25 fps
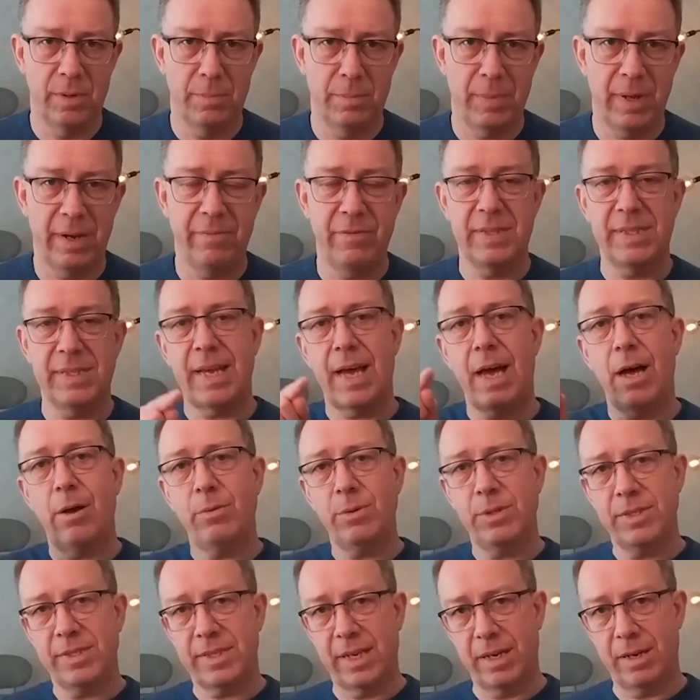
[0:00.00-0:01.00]
But if it's
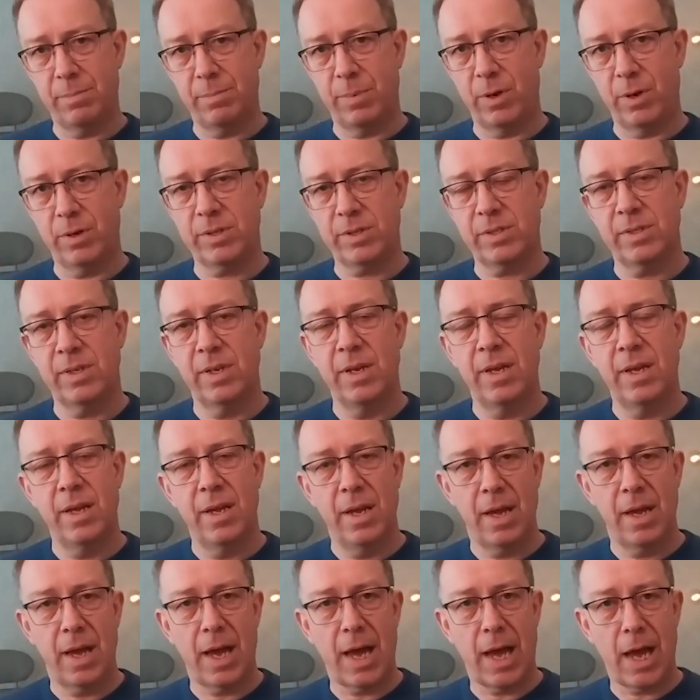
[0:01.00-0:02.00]
outside the box,
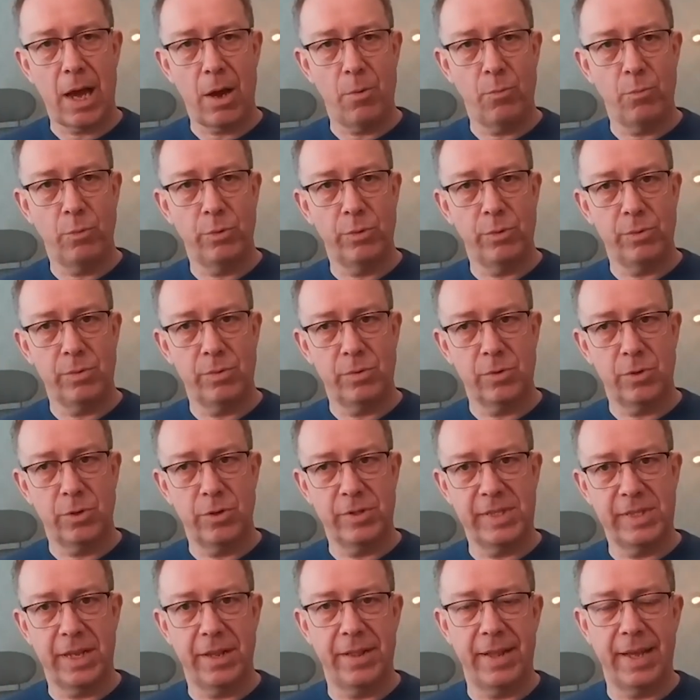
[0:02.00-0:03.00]
I would
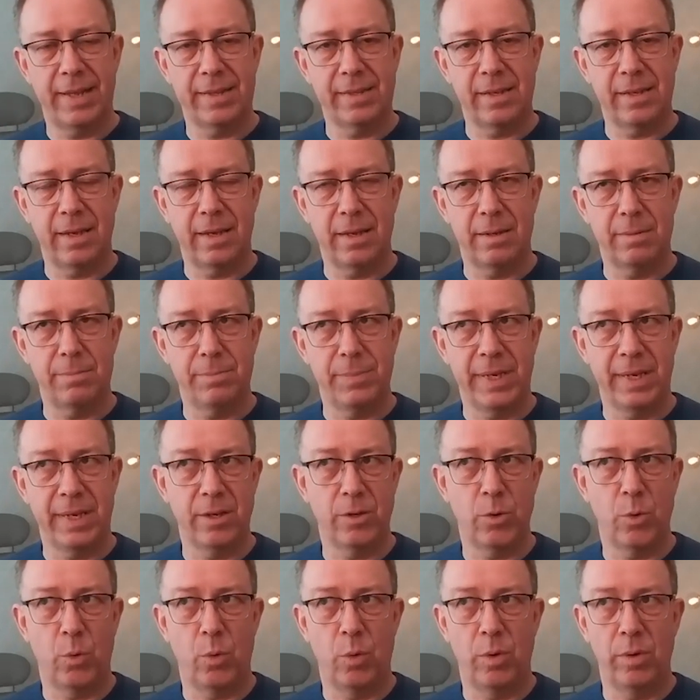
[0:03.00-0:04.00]
consider that being
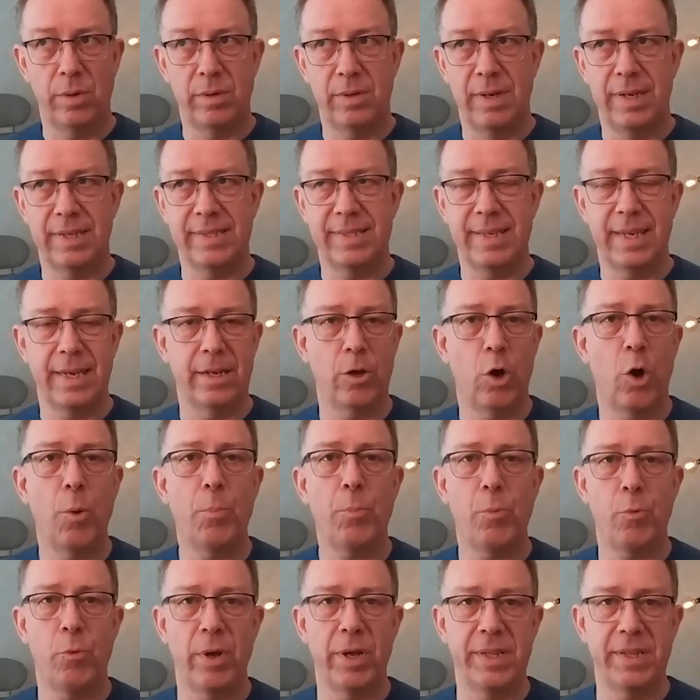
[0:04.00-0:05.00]
called, let's say, an
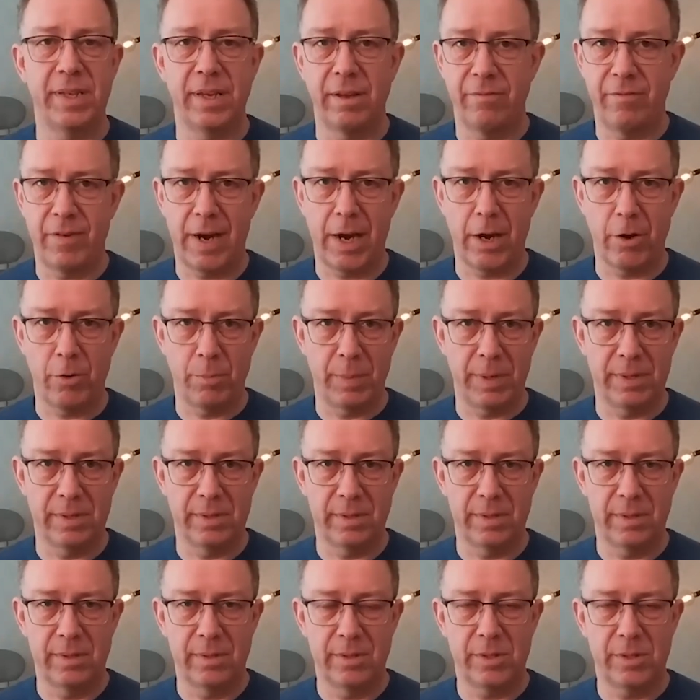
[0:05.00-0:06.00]
operating
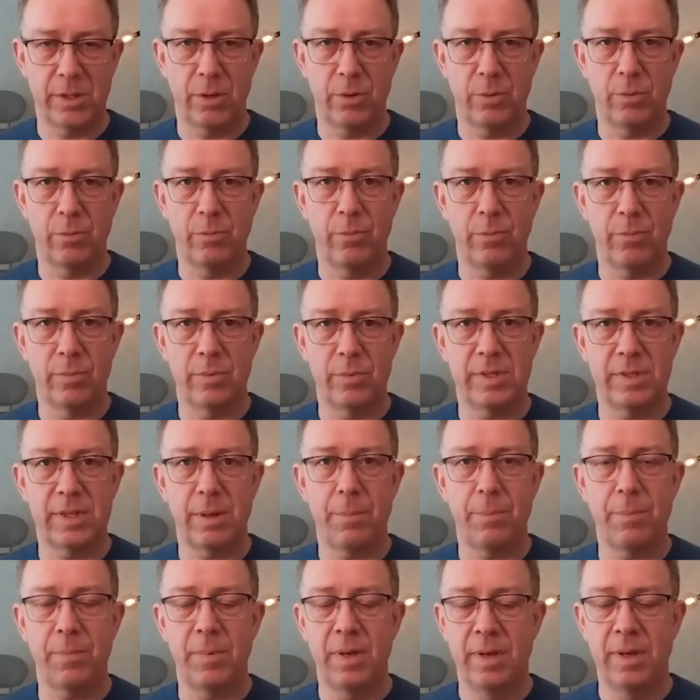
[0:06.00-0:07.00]
environment. So
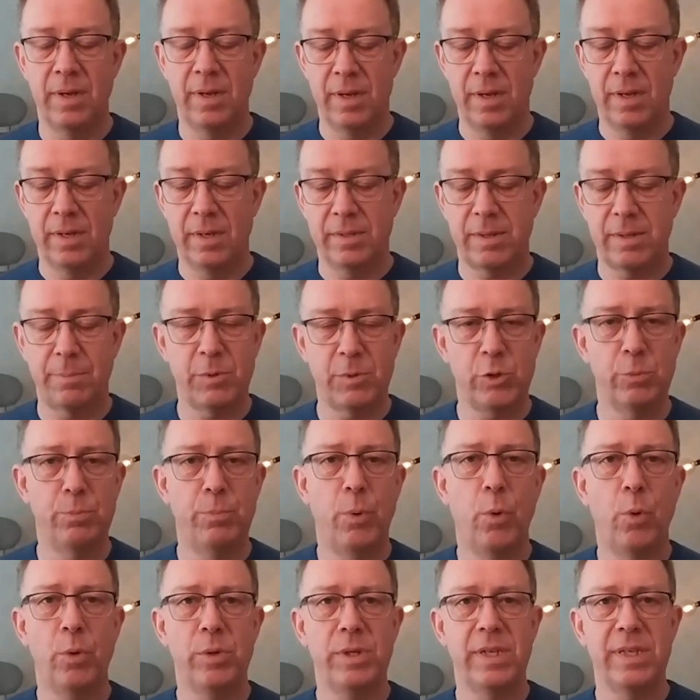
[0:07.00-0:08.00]
some
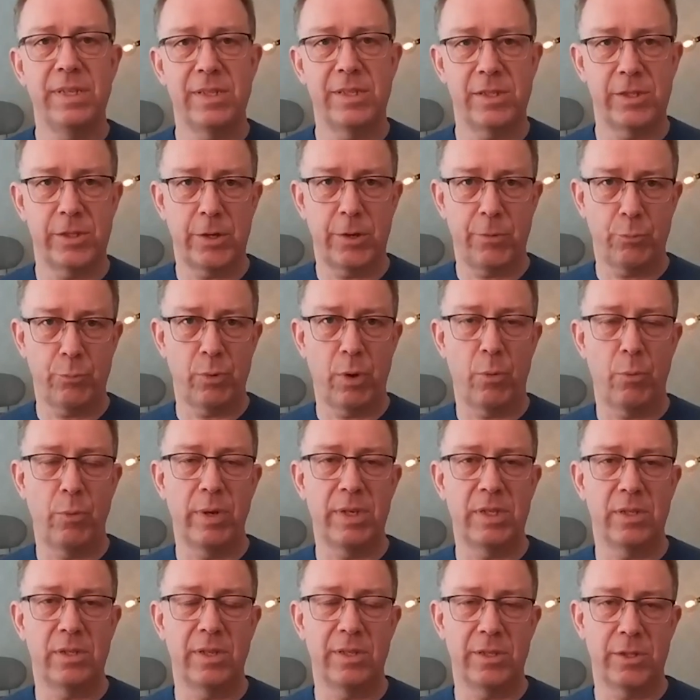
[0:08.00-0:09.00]
supporting software
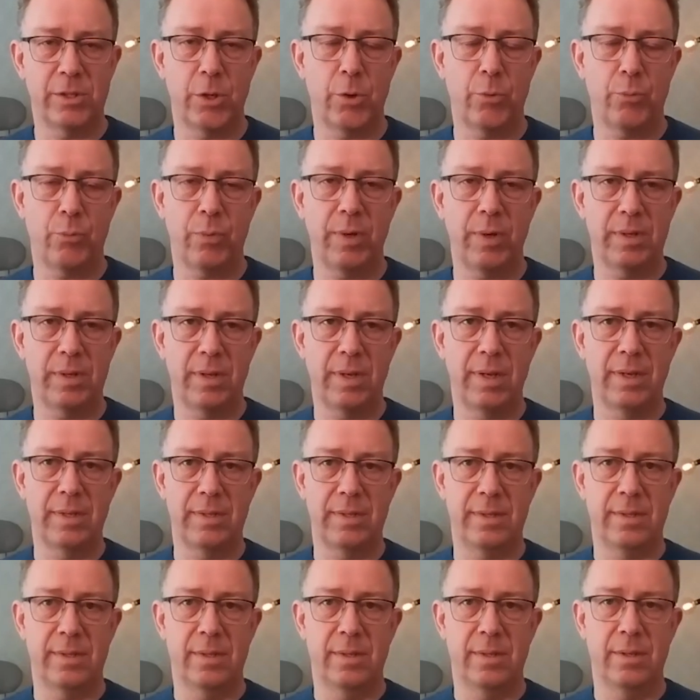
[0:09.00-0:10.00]
which the software
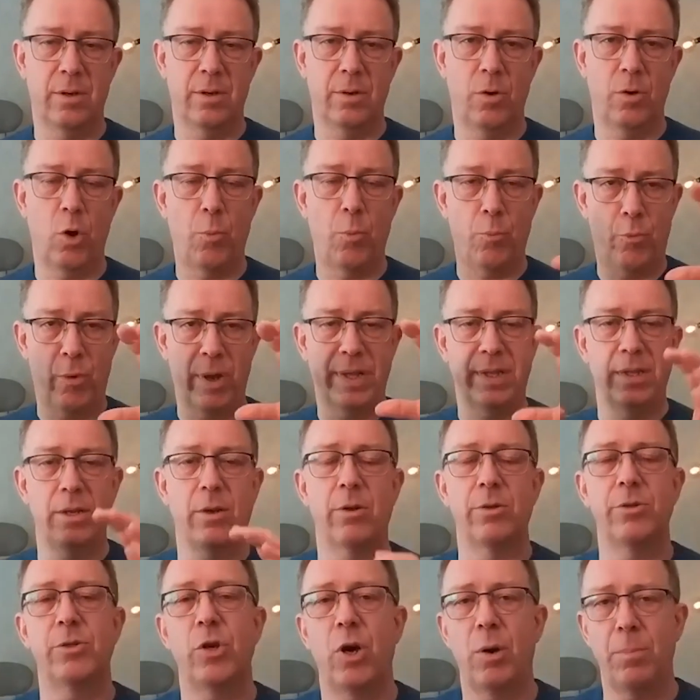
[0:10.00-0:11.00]
is operating
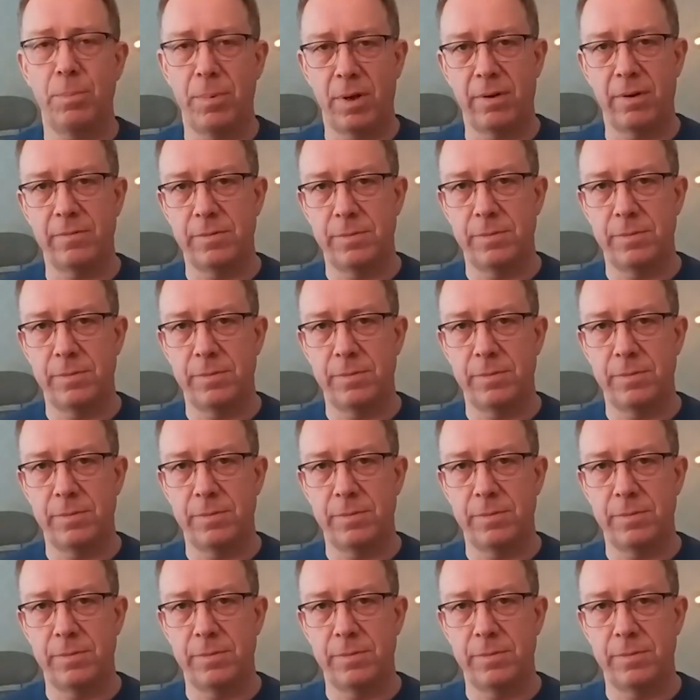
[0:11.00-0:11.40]
on top of.